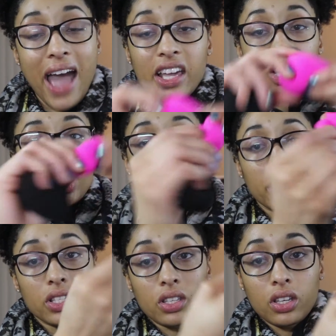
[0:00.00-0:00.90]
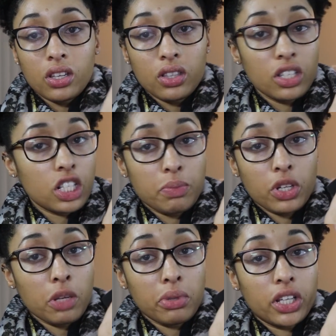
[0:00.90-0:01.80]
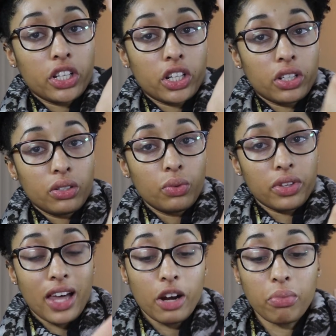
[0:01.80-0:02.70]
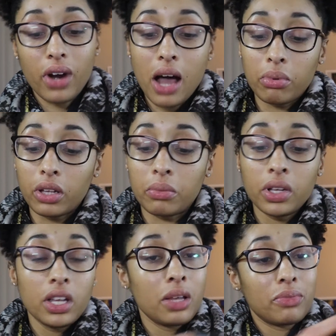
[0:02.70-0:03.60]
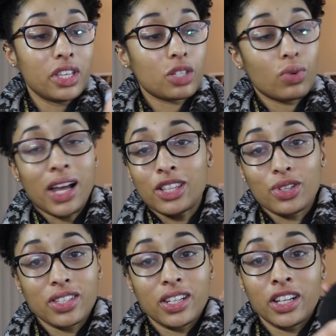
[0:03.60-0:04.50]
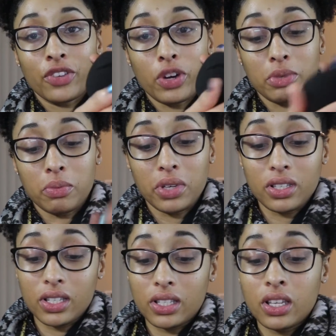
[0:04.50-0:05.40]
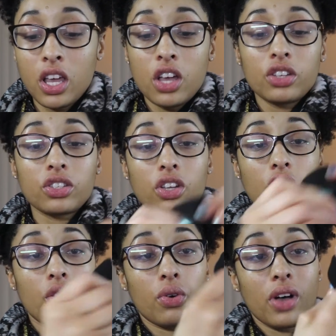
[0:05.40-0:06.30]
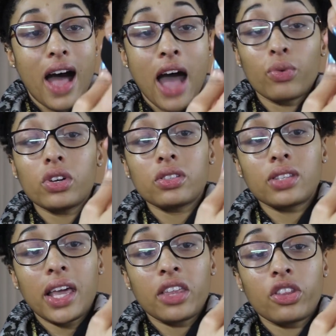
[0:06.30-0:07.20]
can twist this beauty blender without a problem. This one I twisted and it ripped in pieces. So I will say